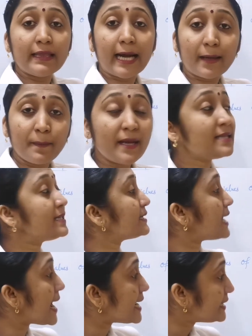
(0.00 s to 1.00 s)
That means
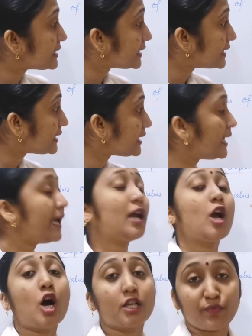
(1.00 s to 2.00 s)
sine 30
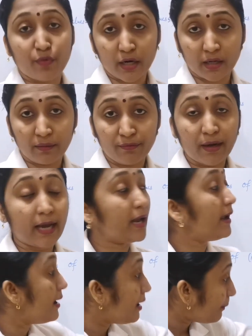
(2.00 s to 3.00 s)
cos 45
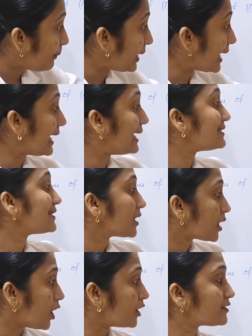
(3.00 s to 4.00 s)
plus
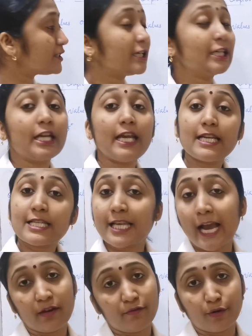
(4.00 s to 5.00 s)
cos 30
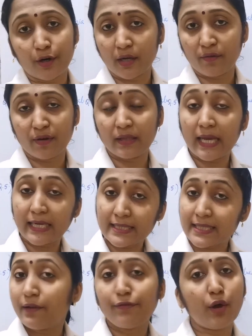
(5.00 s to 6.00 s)
sine 45. That is
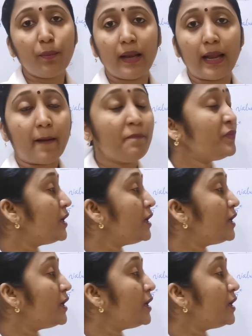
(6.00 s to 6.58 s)
the formula.